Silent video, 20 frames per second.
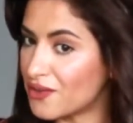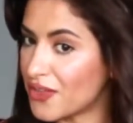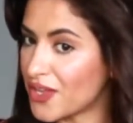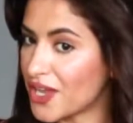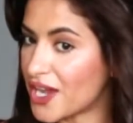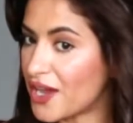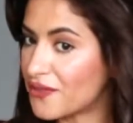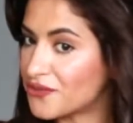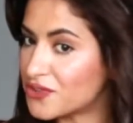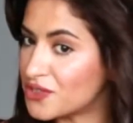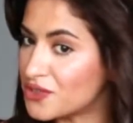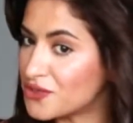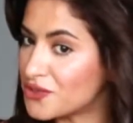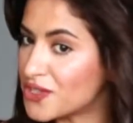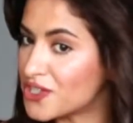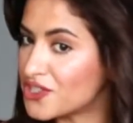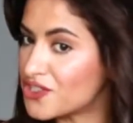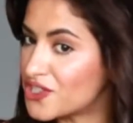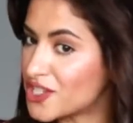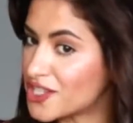all you have to
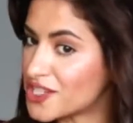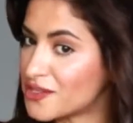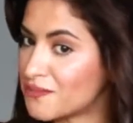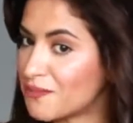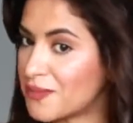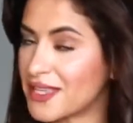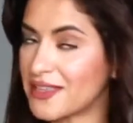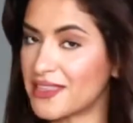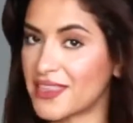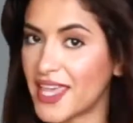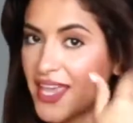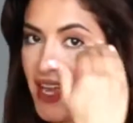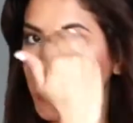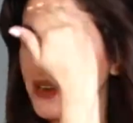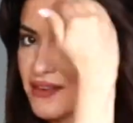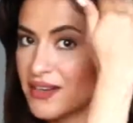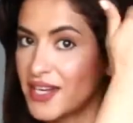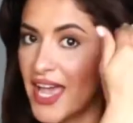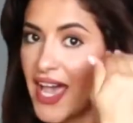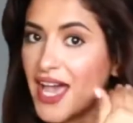do is just split the
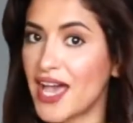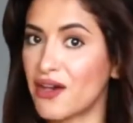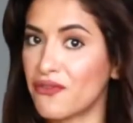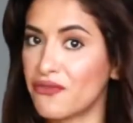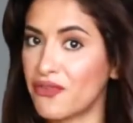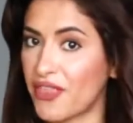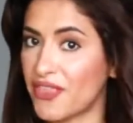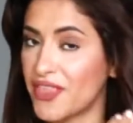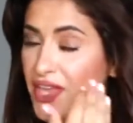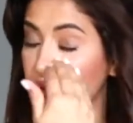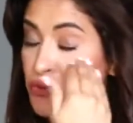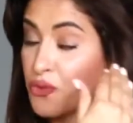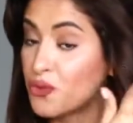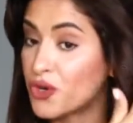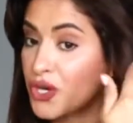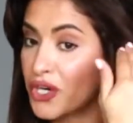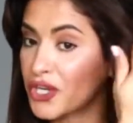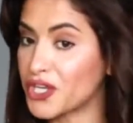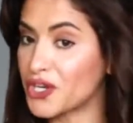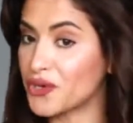hair in half and then
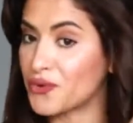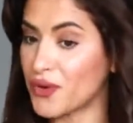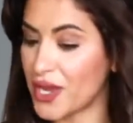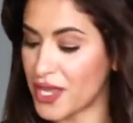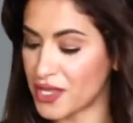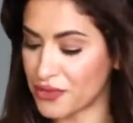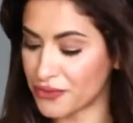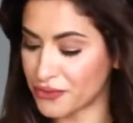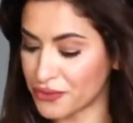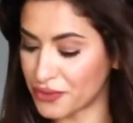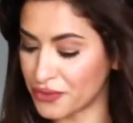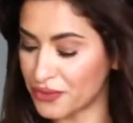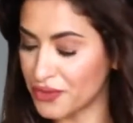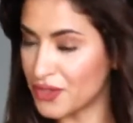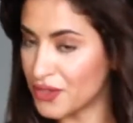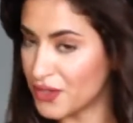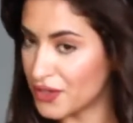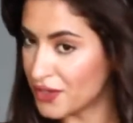work your way through.